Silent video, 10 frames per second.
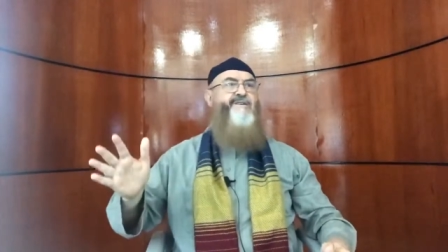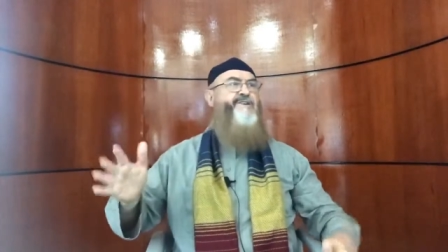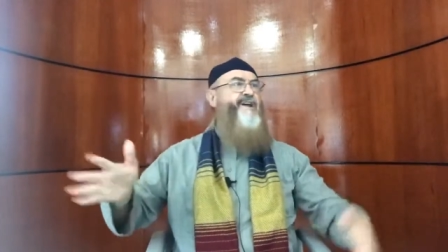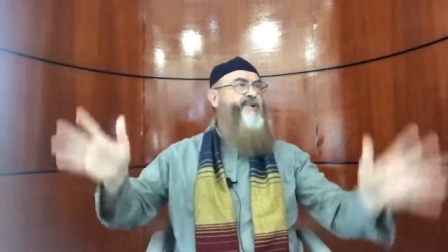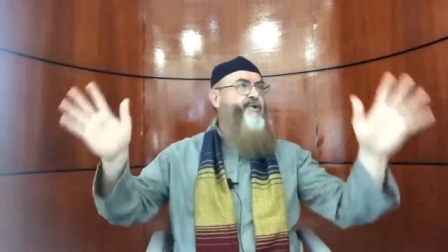
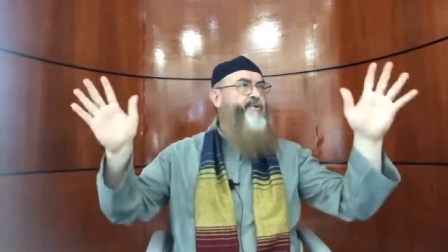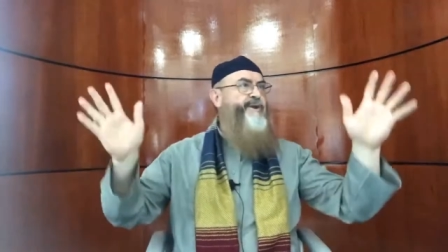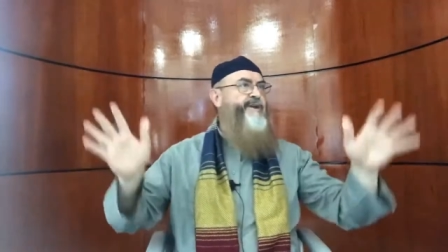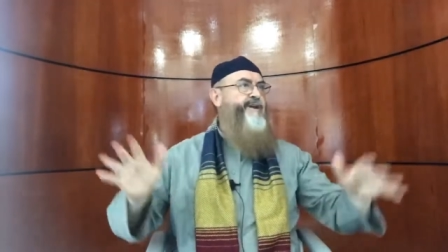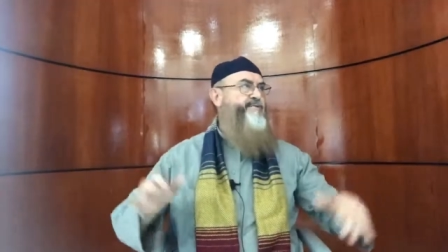Take your
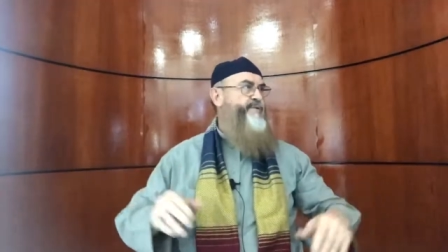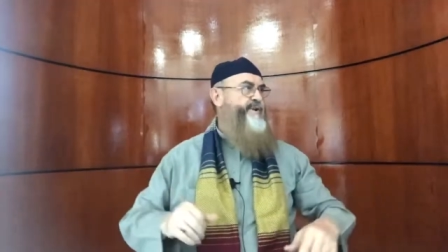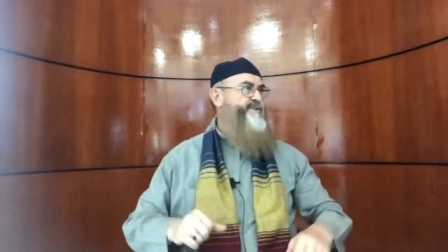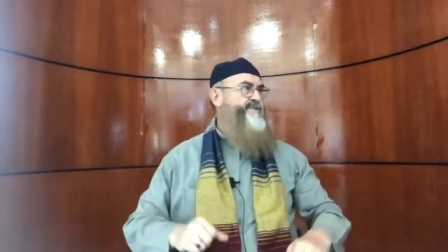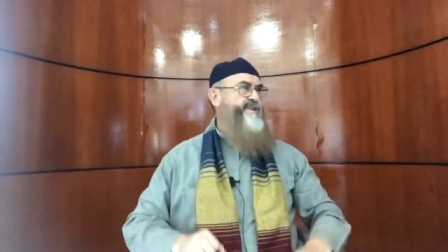weekend, for
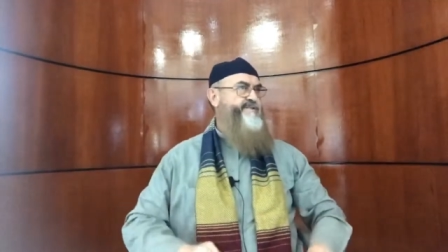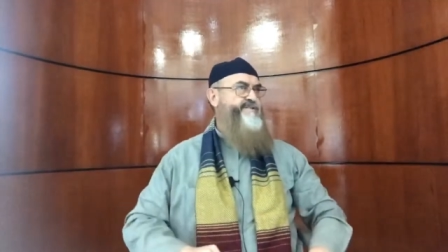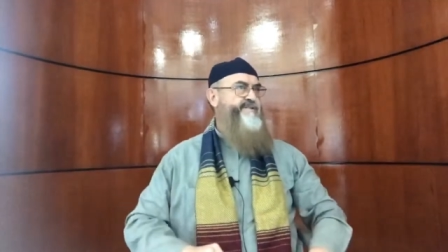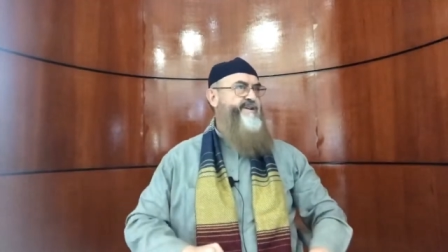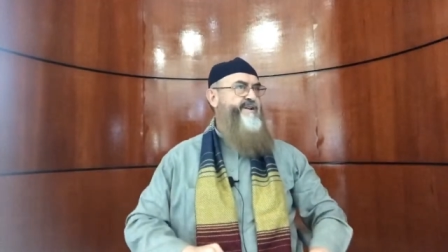
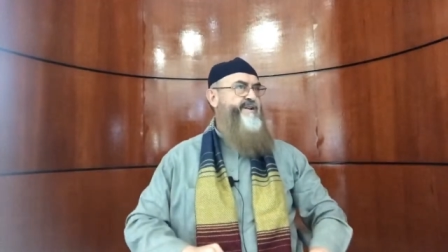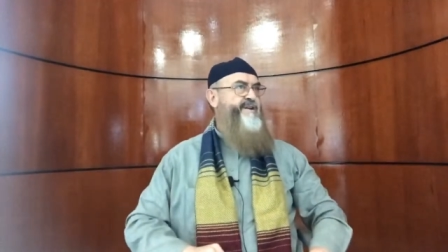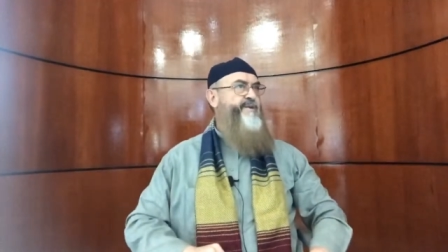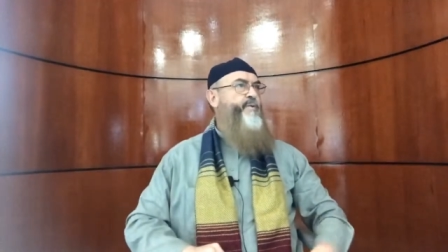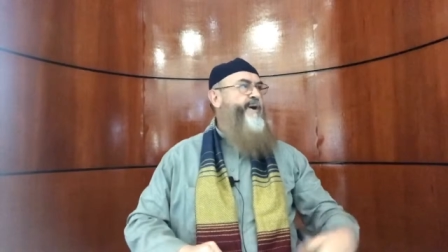instance.
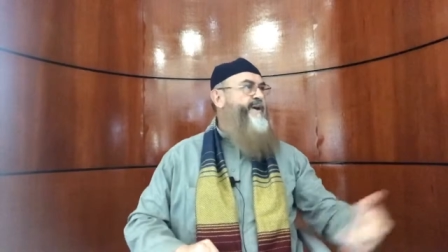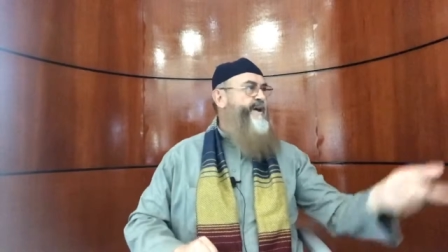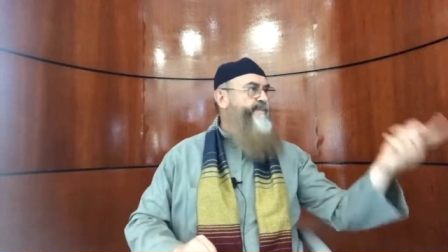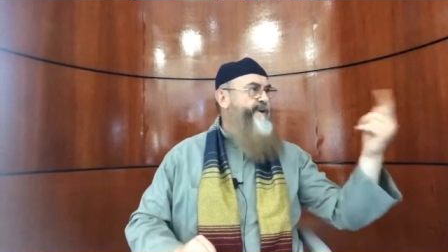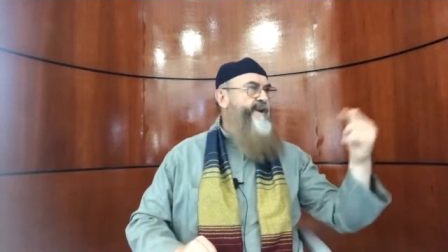Wake
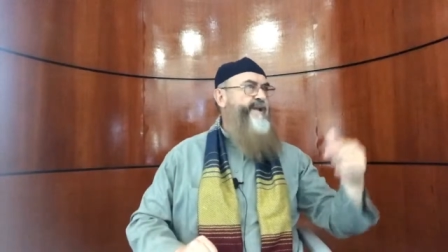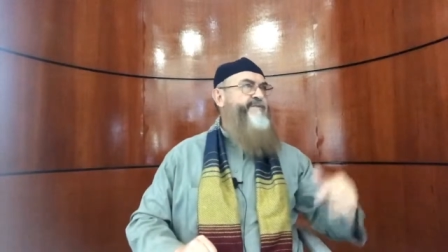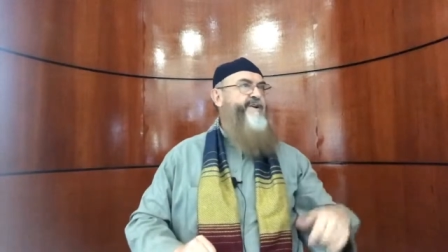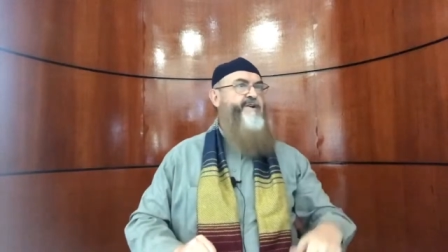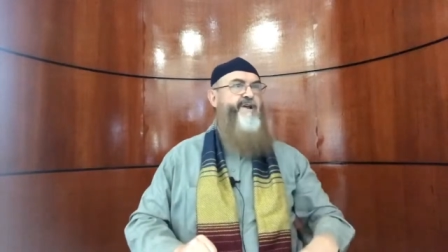up at
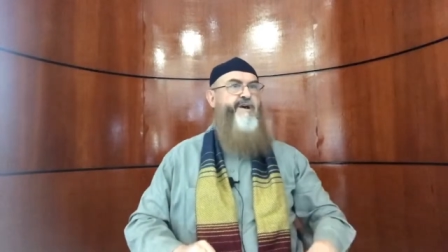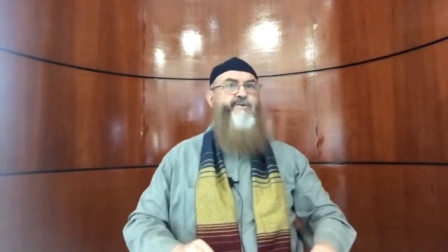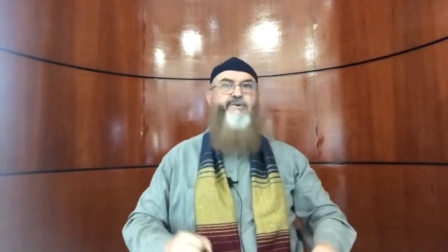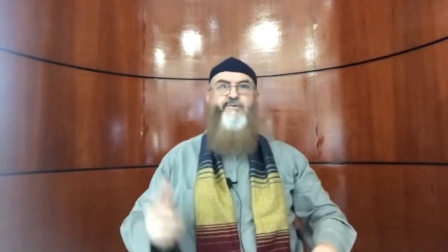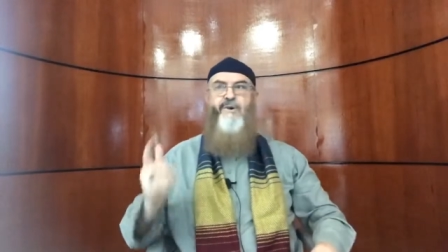11 o'clock
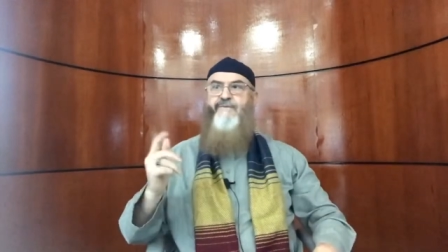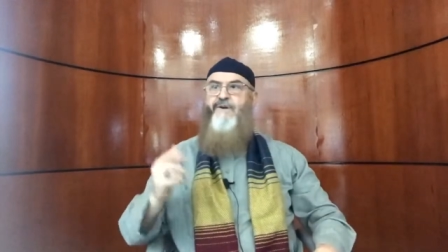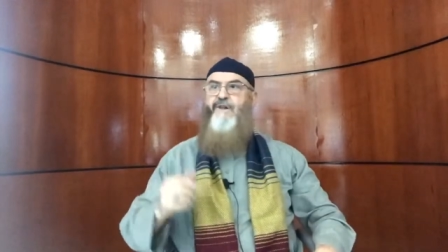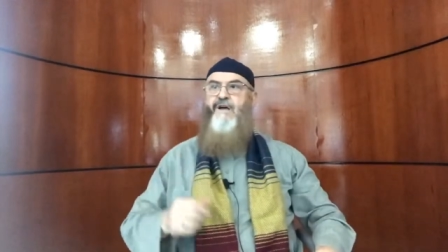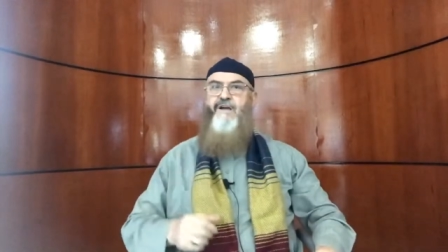or 12
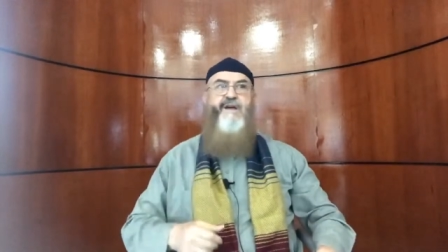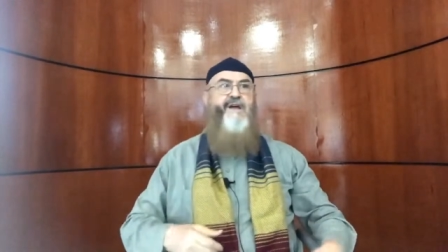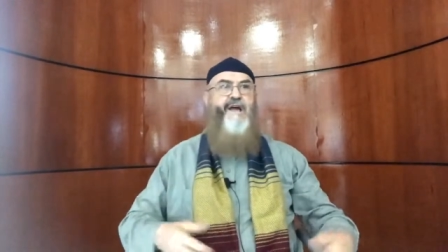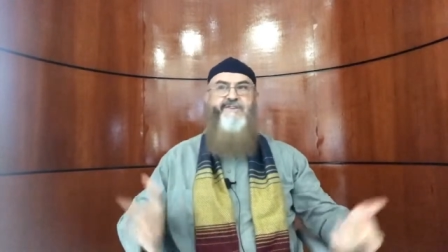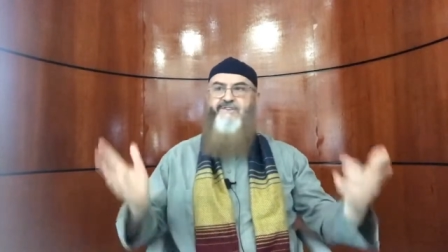o'clock
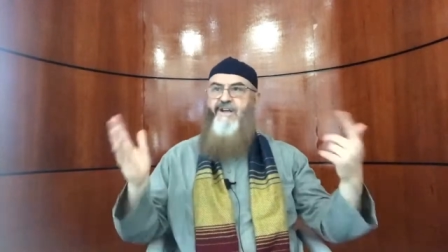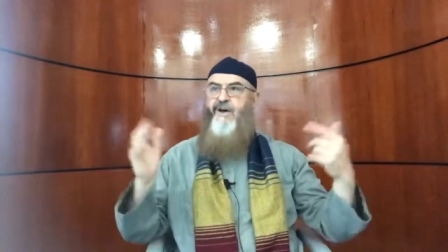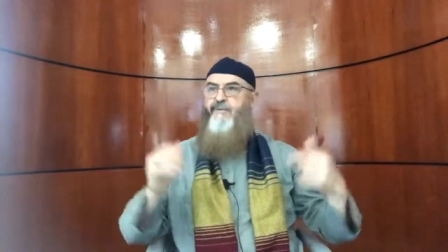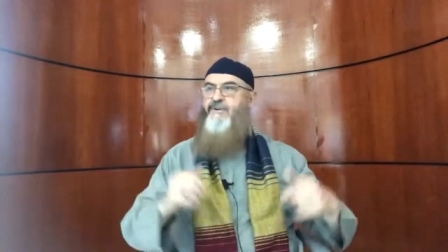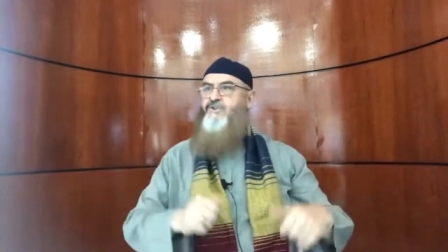and see
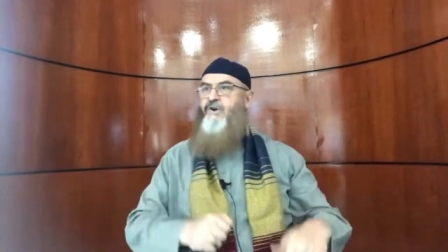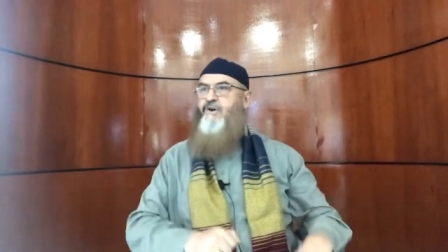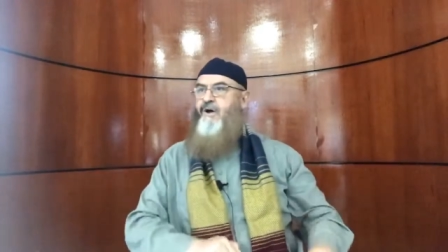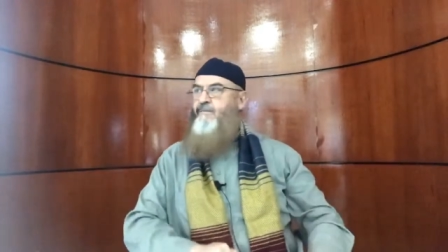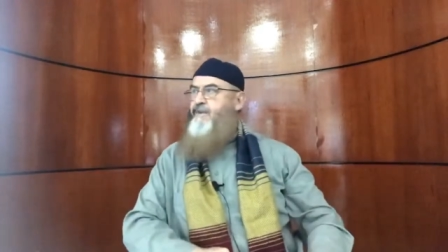how much you
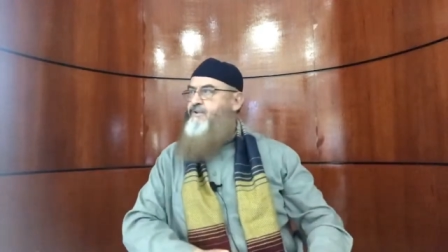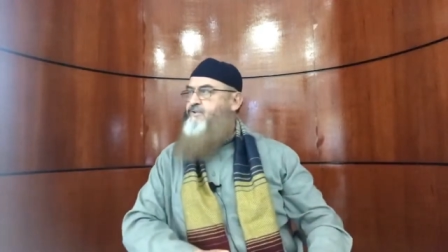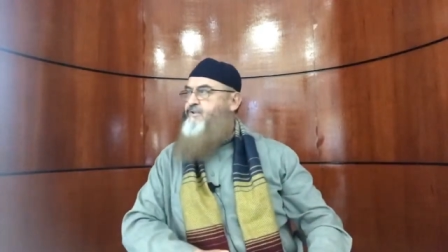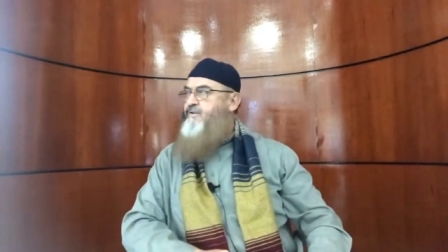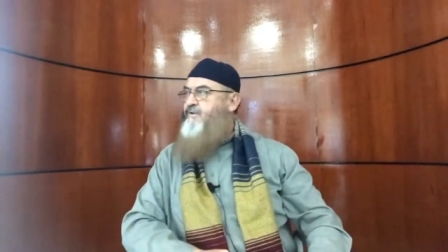
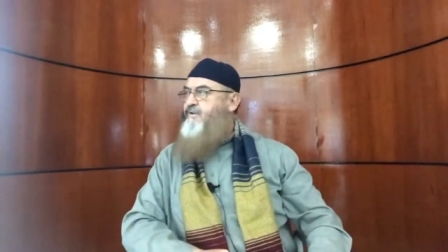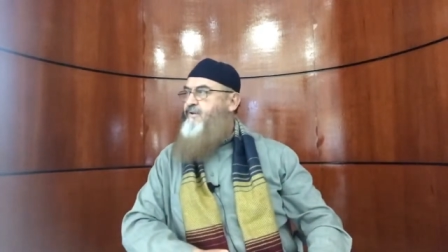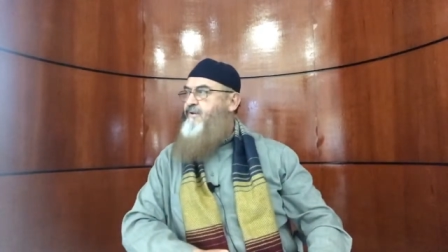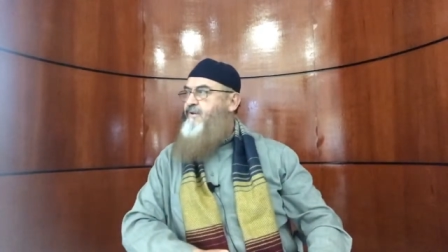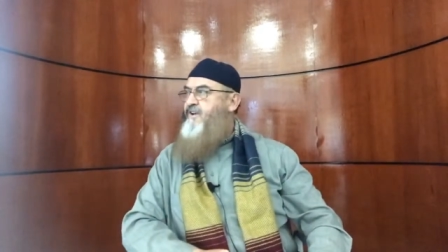accomplish.
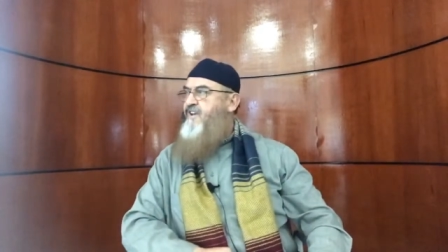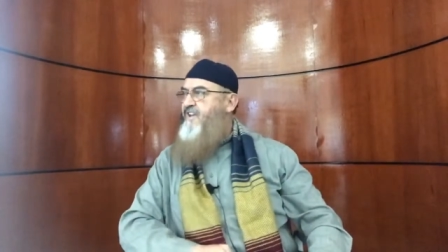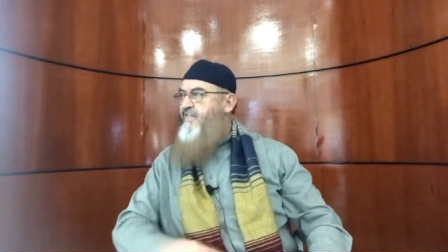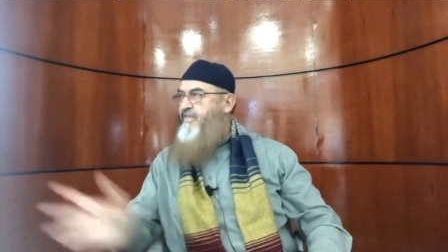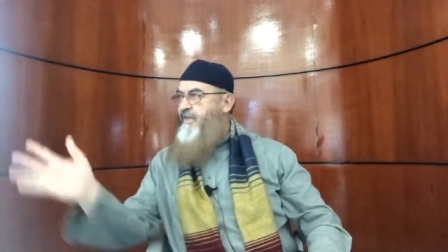
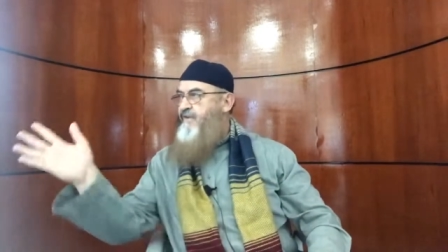Nothing,